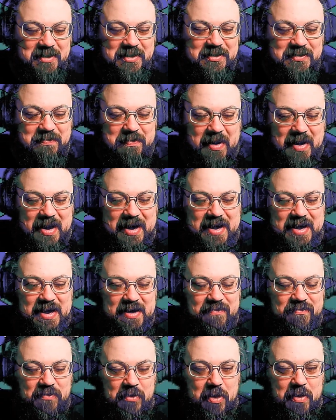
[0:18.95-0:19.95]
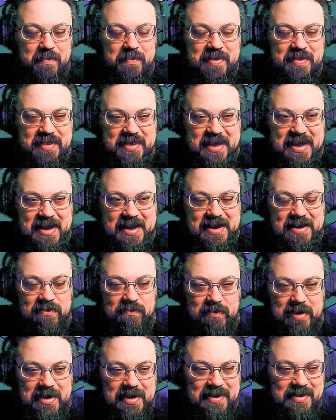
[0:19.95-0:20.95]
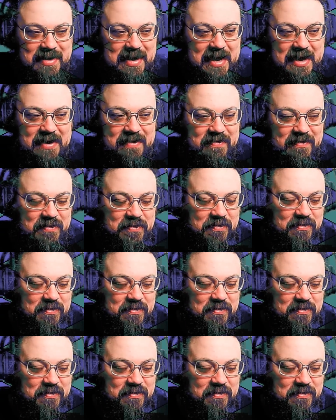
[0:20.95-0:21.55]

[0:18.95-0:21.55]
it as by from the Reddit days.